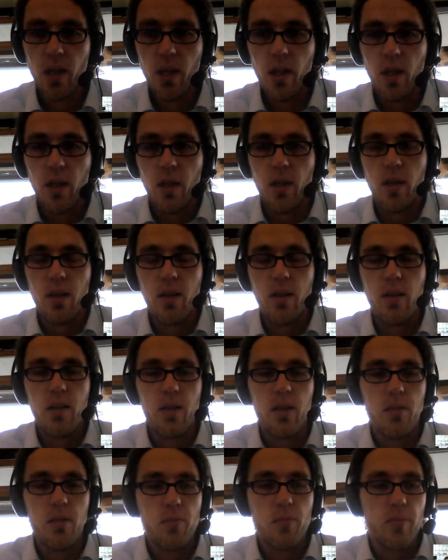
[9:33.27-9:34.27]
Yeah.
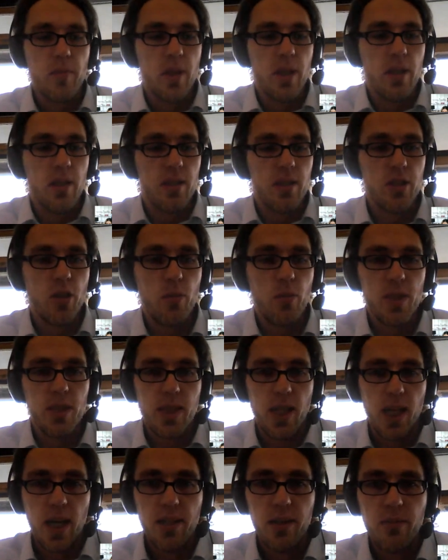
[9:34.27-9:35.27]

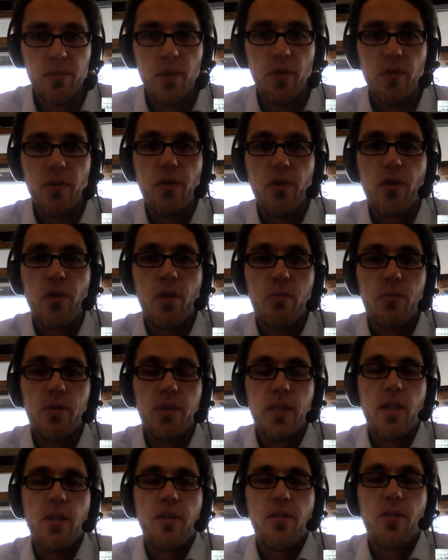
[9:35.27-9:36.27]
So we started with the
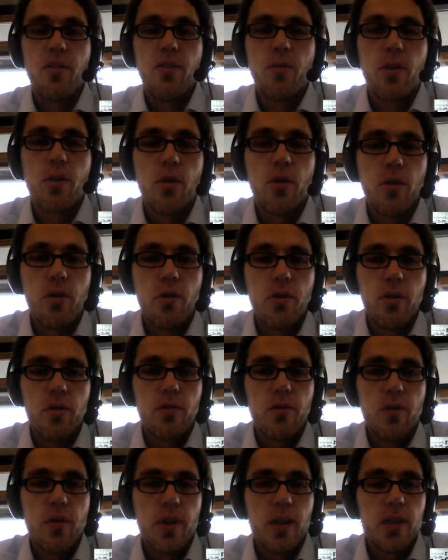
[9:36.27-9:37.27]
term Science
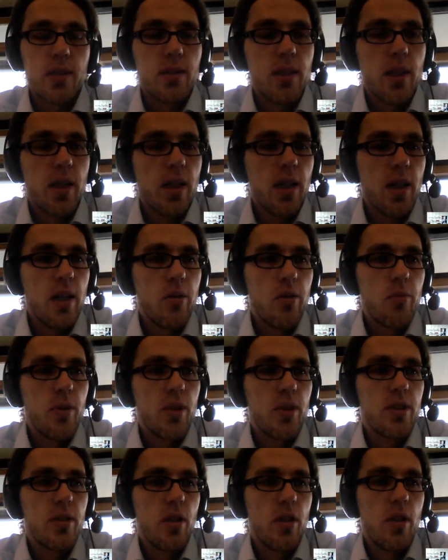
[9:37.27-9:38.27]
2.0 Conference,
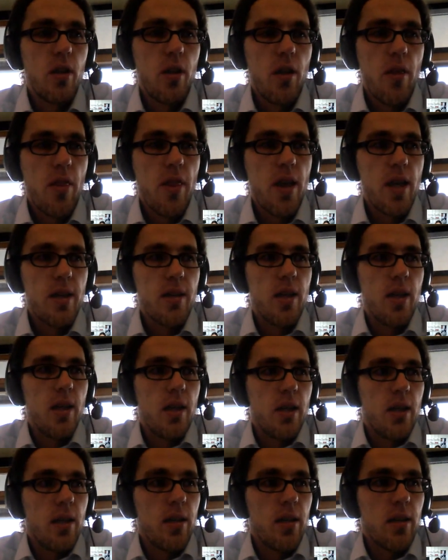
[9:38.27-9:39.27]
and we saw that
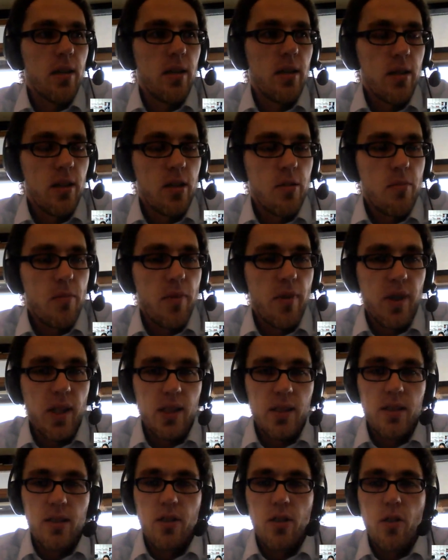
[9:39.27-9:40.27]

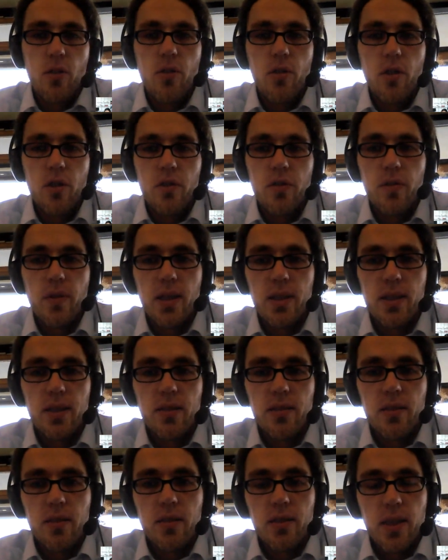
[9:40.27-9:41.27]
there's no
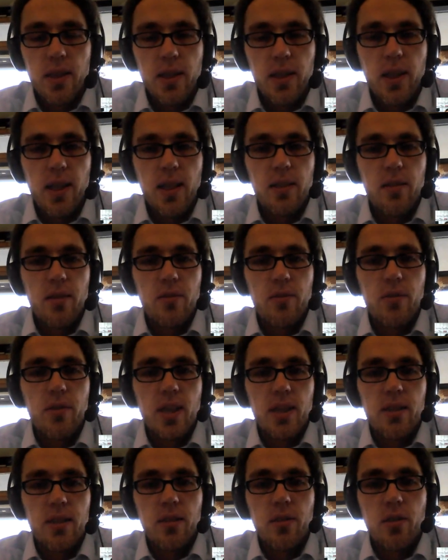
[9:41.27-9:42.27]
conference dedicated to
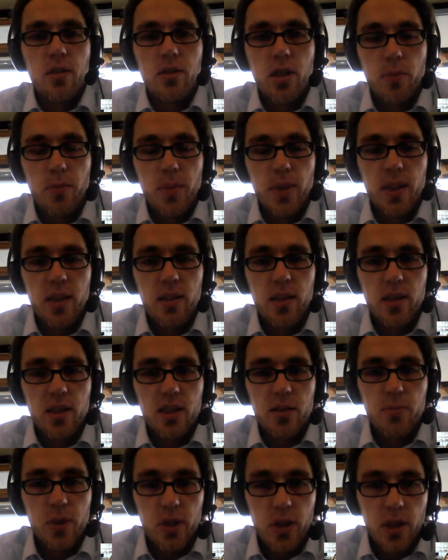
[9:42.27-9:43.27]
that topic
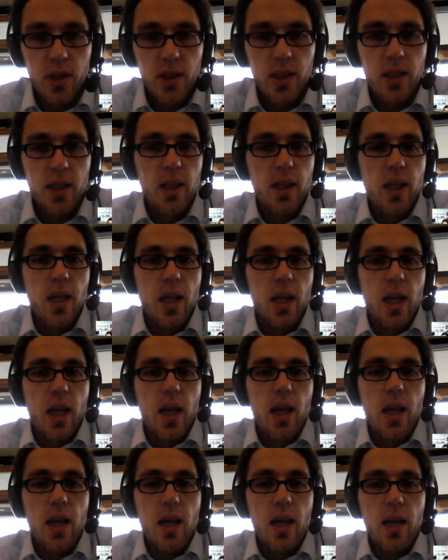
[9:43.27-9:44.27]
especially,
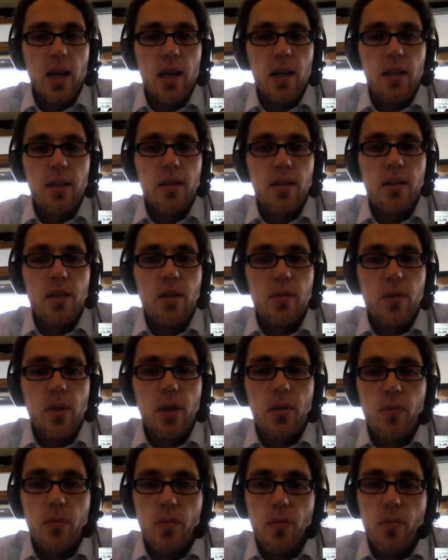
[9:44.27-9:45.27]
and
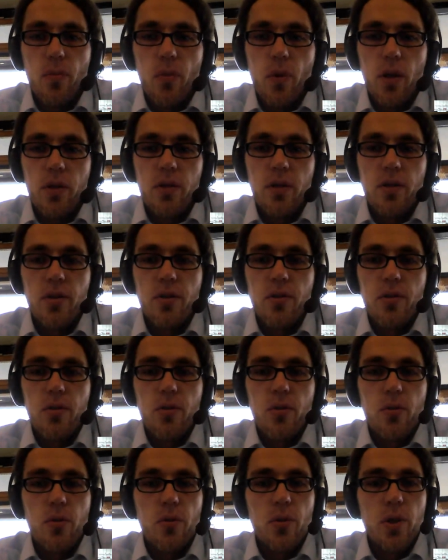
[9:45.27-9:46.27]
we wanted
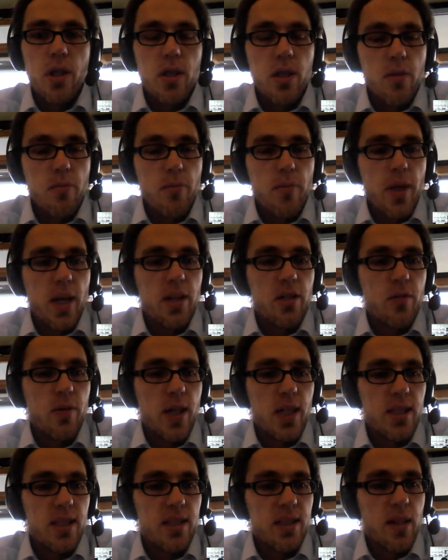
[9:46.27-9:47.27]
to
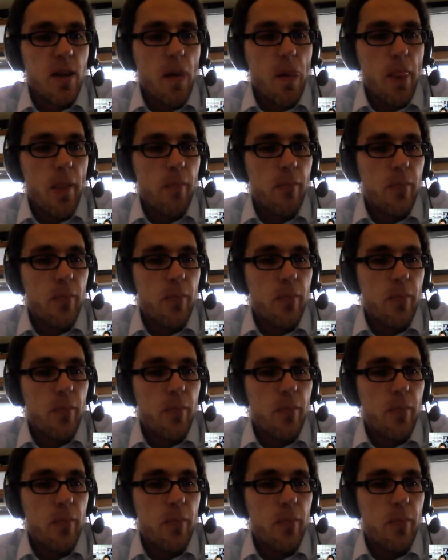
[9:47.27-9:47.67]
address